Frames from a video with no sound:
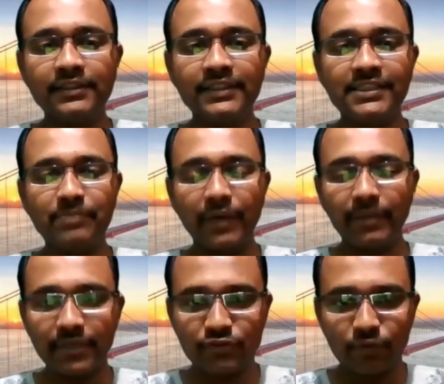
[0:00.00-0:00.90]
these
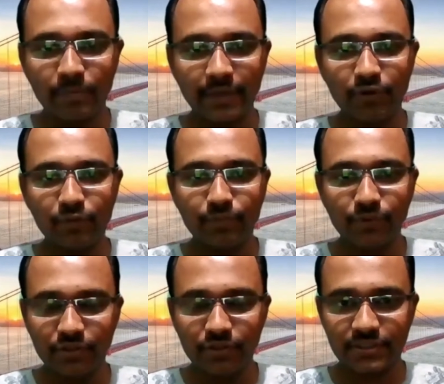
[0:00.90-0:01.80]
pipelines would be able to
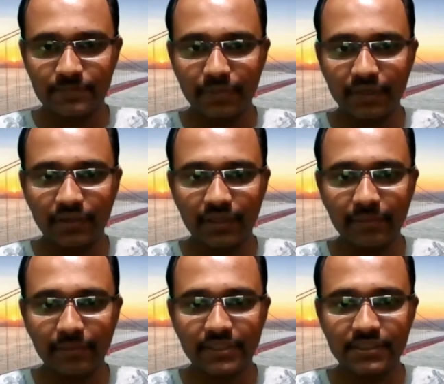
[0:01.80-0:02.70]
pull those particular
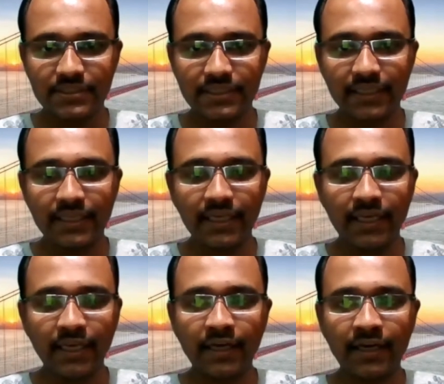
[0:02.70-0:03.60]
images and
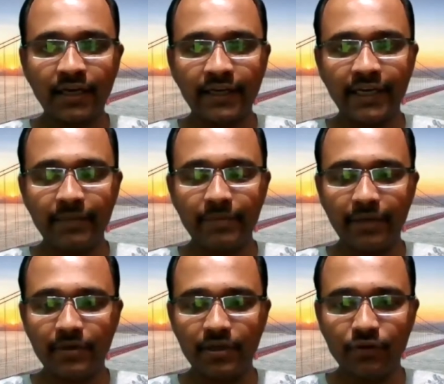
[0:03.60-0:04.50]
then it will be
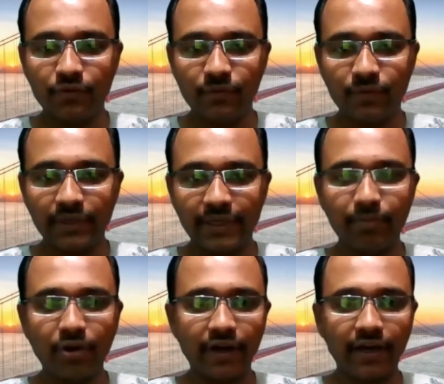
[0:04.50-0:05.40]
able to
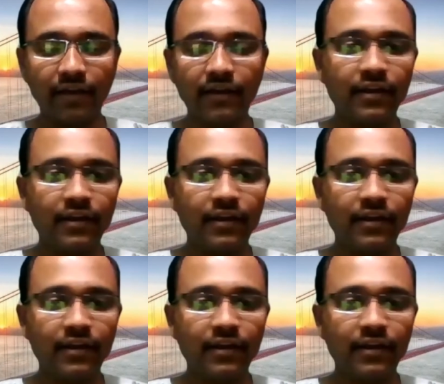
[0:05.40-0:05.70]
deploy it.